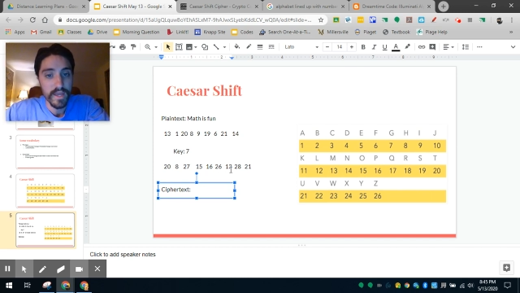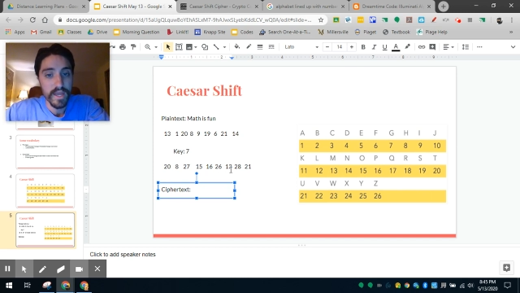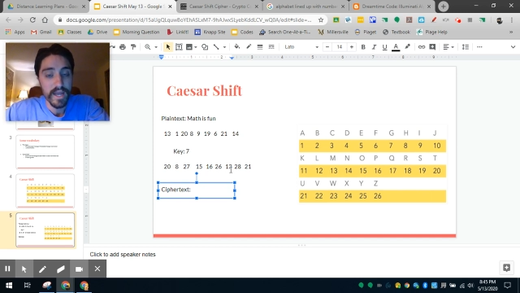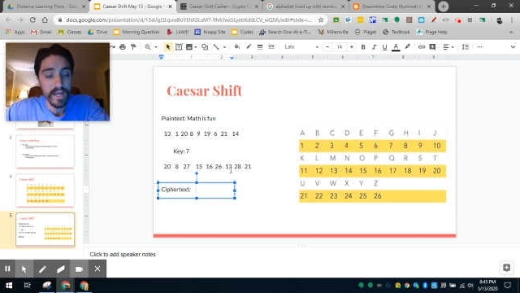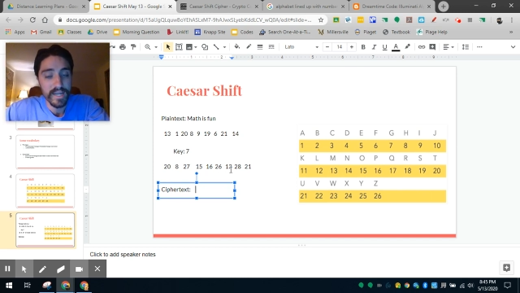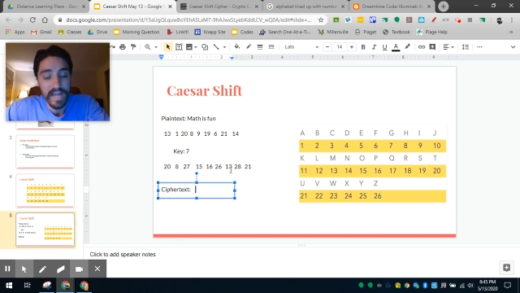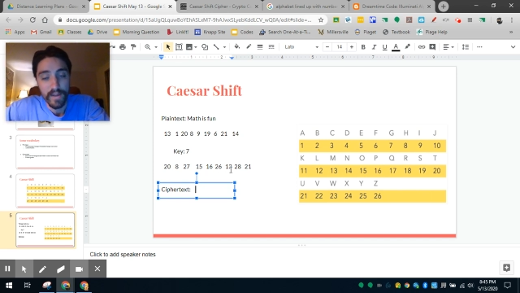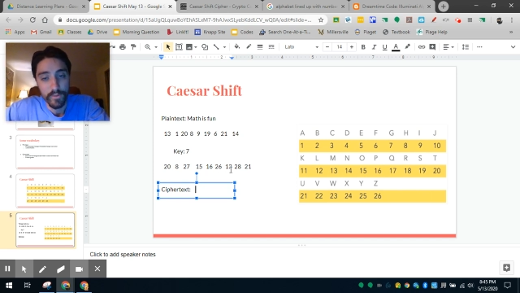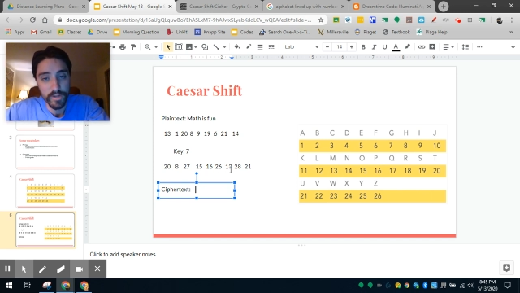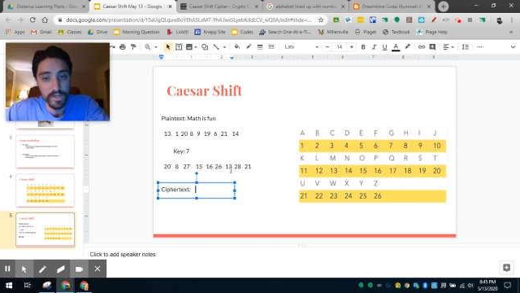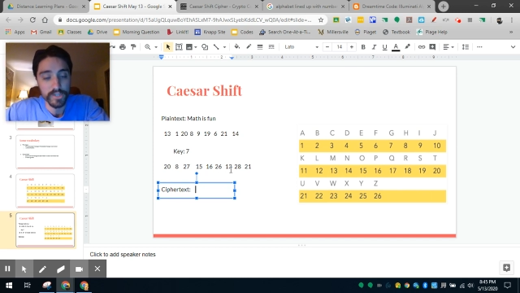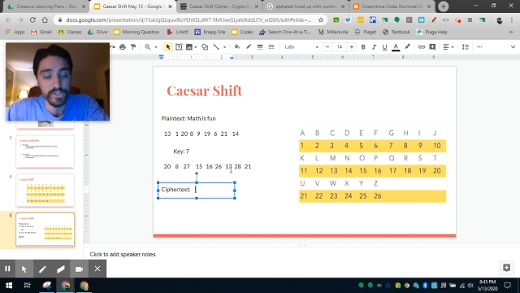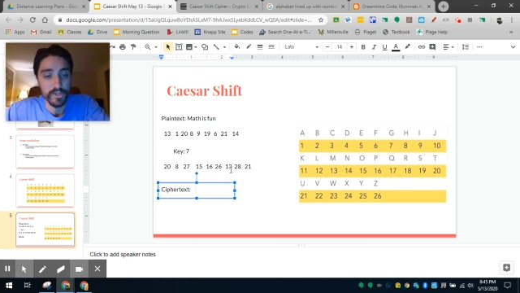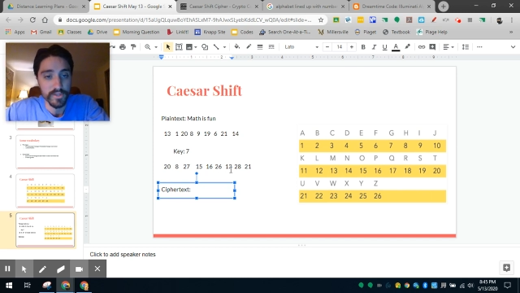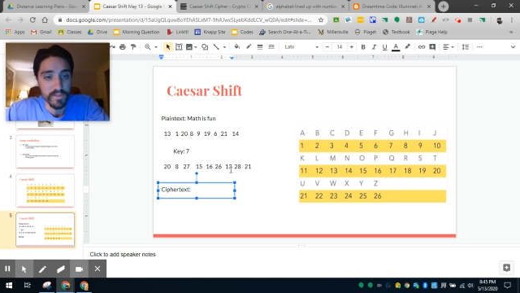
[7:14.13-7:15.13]
and now we're going
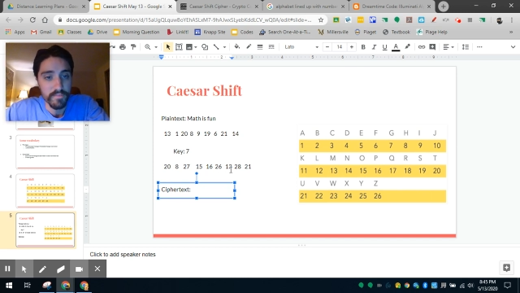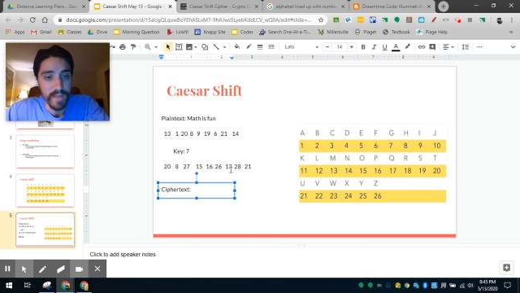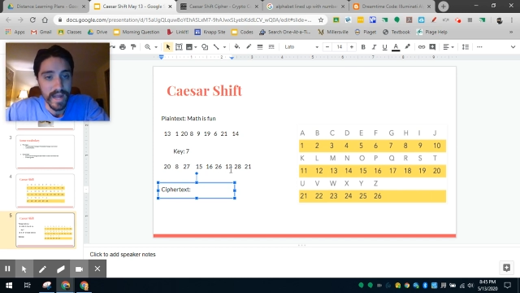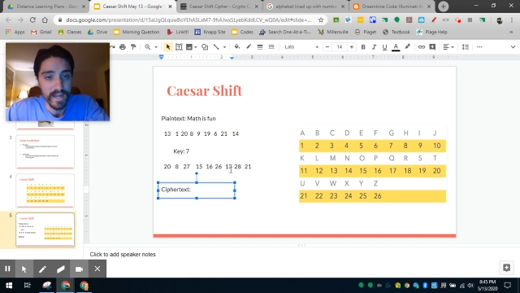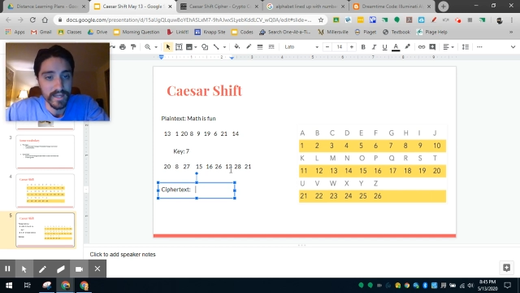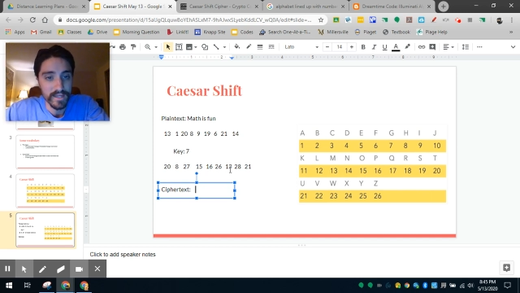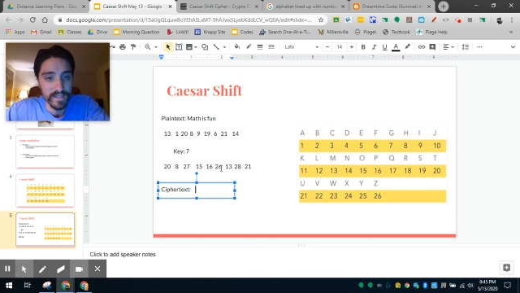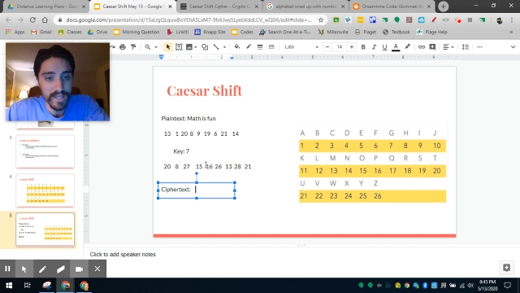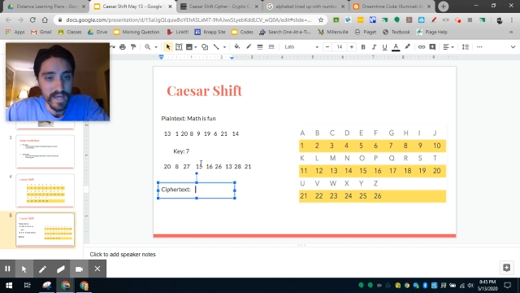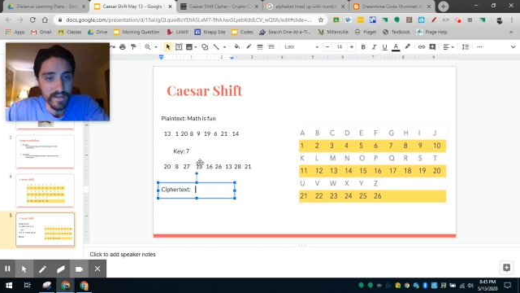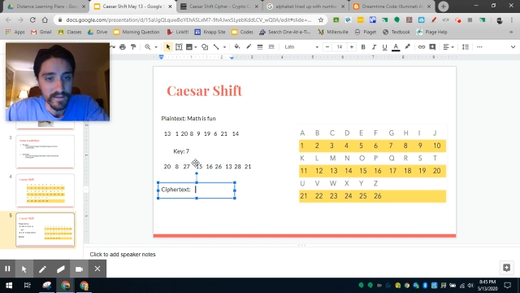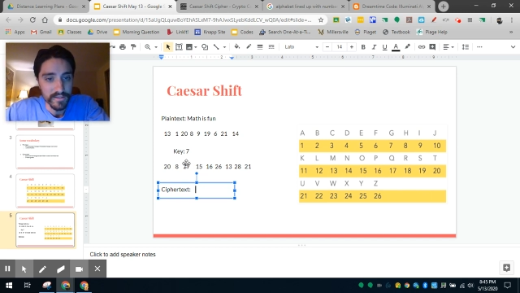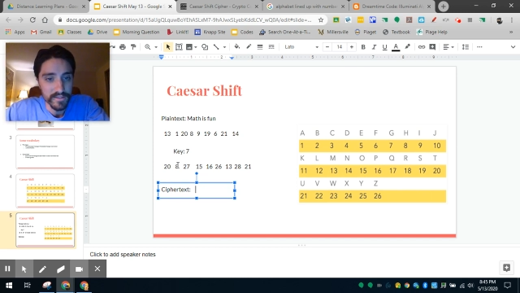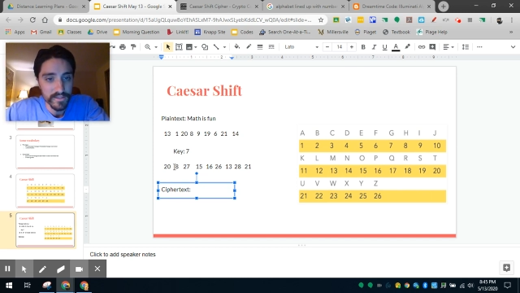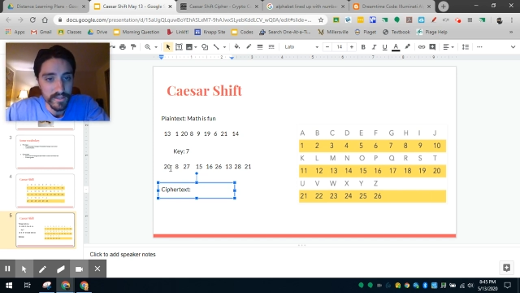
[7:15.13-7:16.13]
to turn them back into
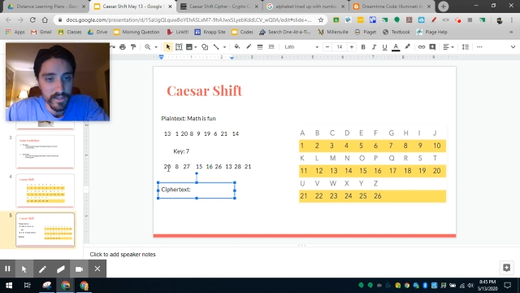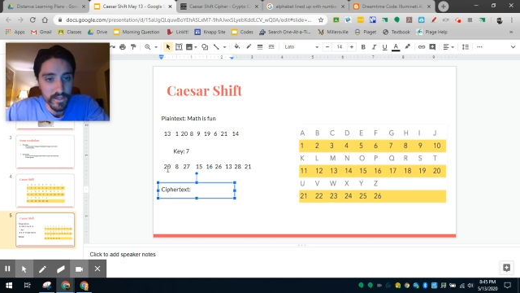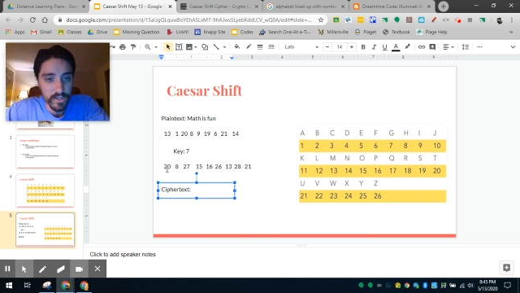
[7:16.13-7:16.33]
letters.